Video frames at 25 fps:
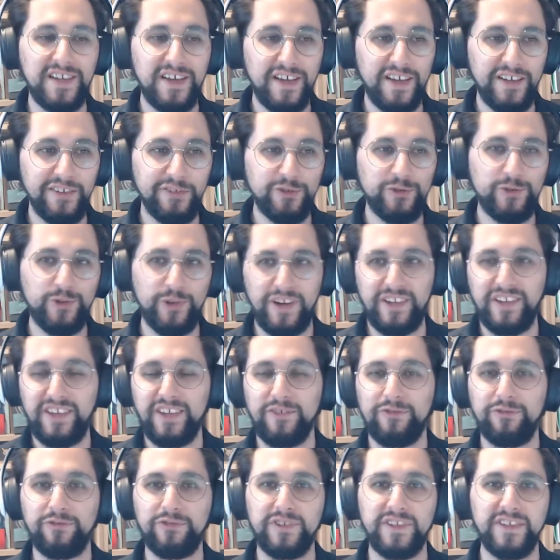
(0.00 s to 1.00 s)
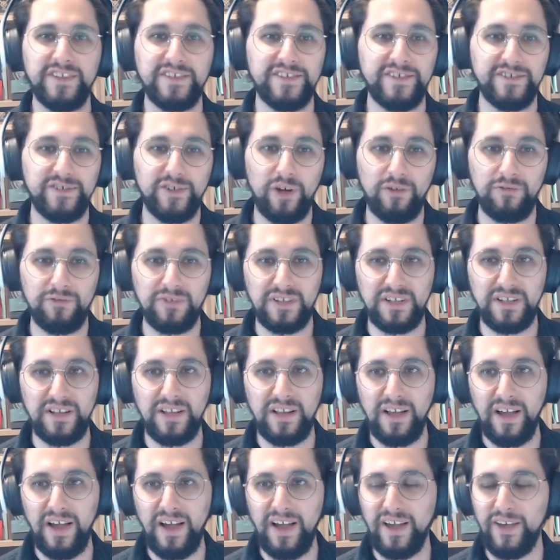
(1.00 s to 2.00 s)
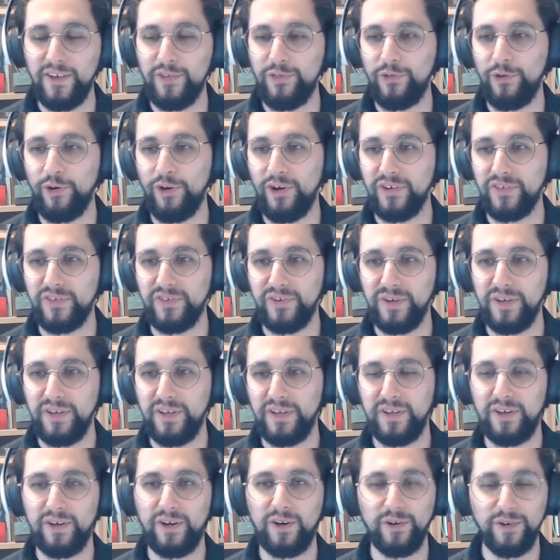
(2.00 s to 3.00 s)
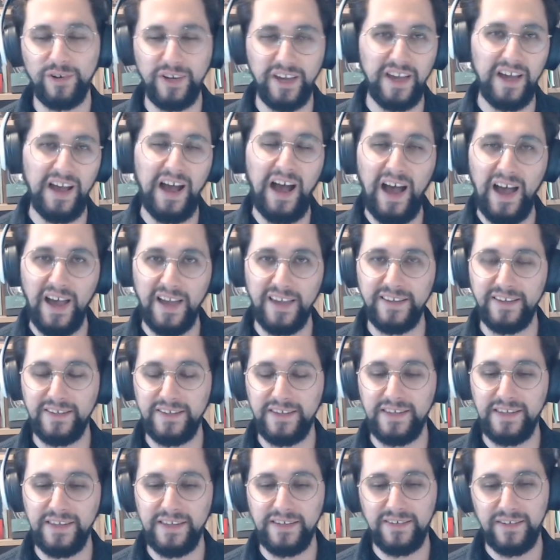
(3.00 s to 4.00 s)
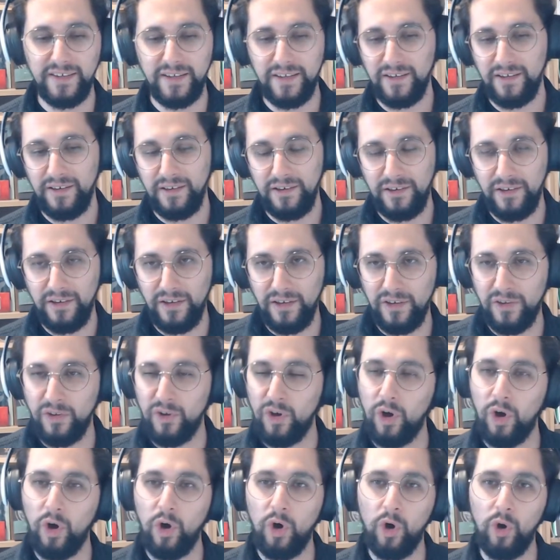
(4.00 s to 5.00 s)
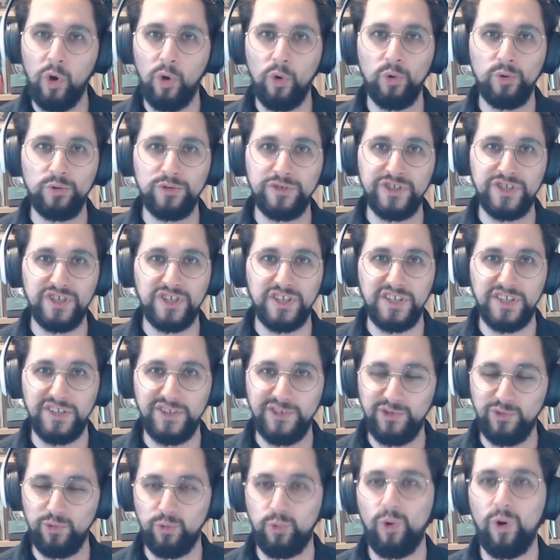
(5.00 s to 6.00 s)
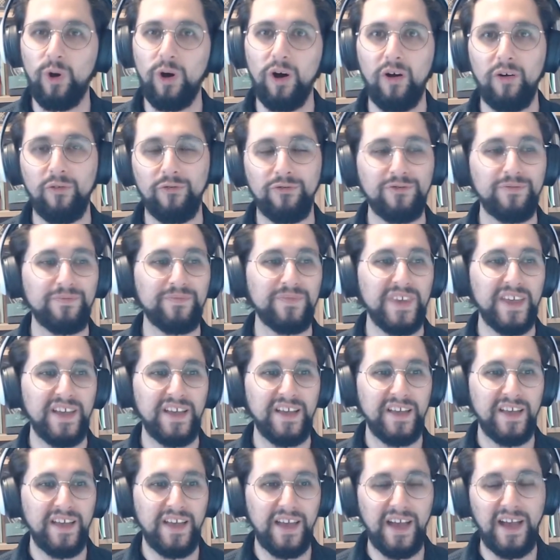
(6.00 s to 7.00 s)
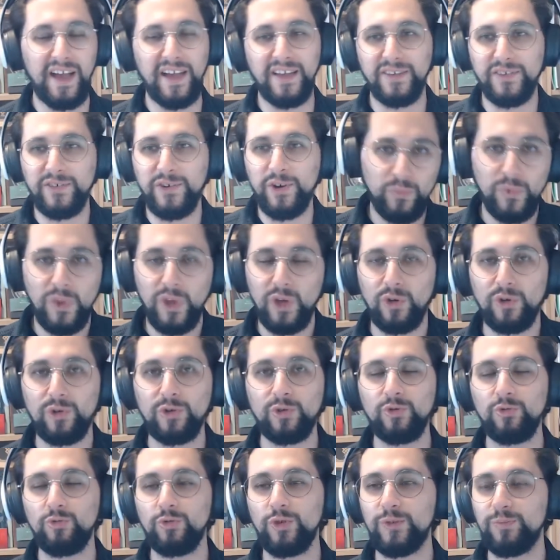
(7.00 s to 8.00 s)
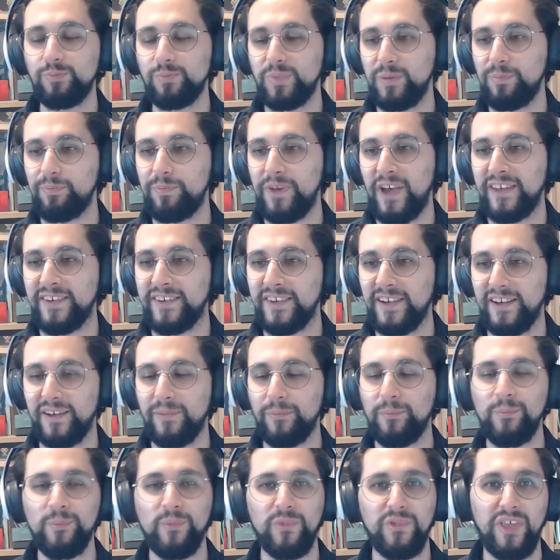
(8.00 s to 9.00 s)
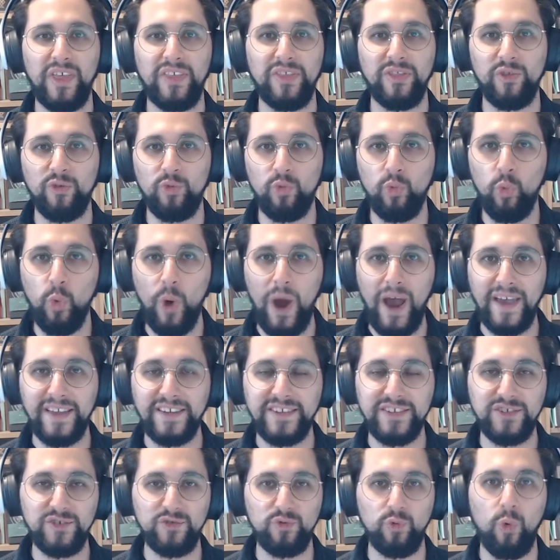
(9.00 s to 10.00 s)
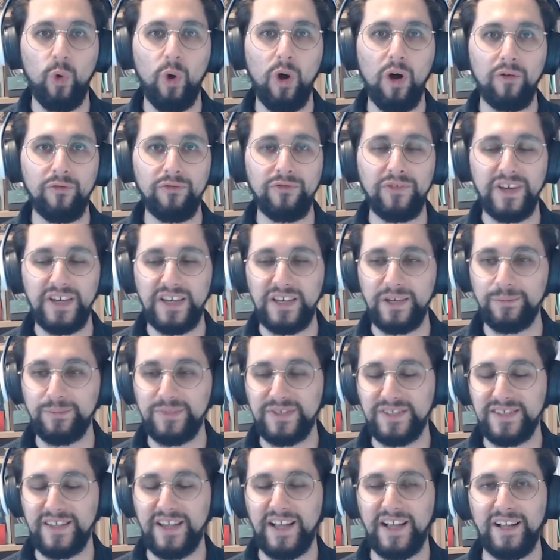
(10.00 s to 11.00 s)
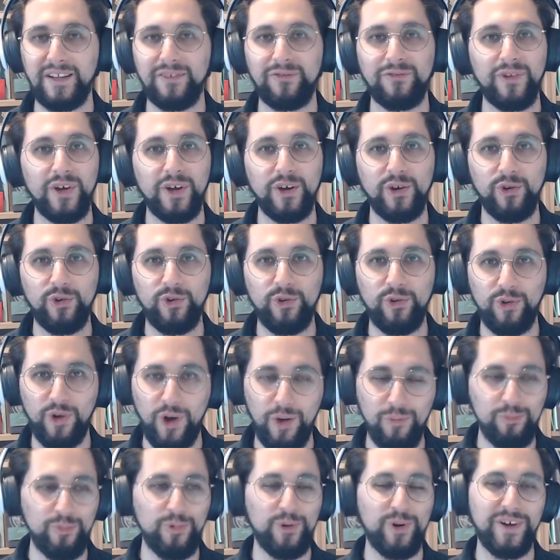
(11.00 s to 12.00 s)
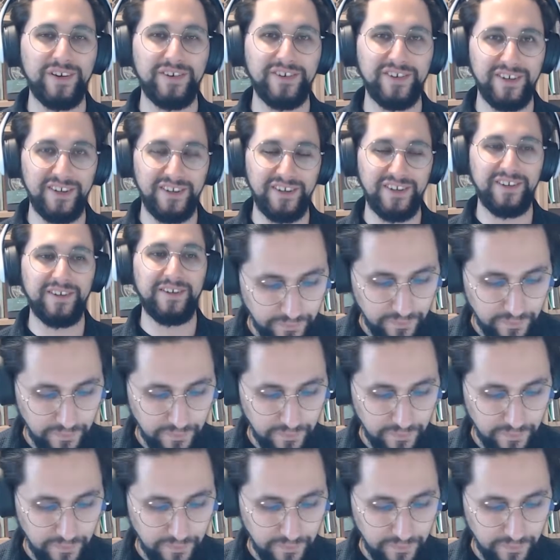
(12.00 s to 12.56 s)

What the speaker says: Dracky Flint novel, I thought, okay, I need an OG dwarf. And who would be better than the white dwarf himself, Grombrindal?